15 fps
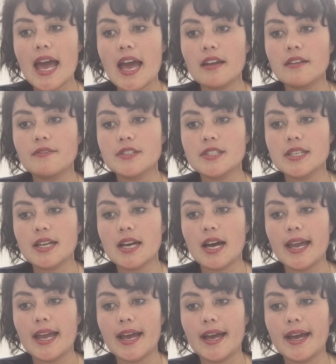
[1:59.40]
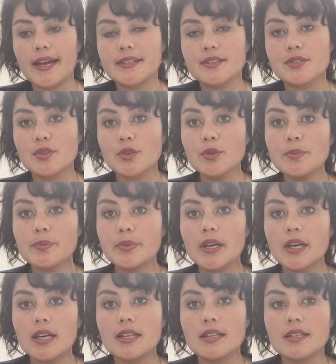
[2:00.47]
And for dinner I had soup.
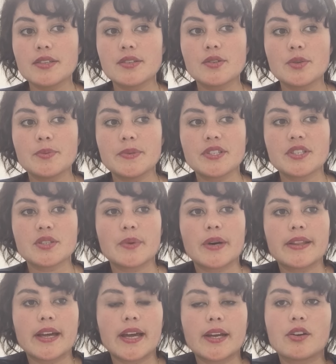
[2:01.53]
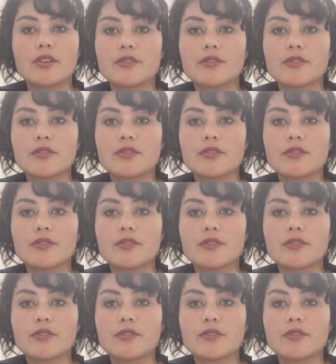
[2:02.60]
This soup is just one that I got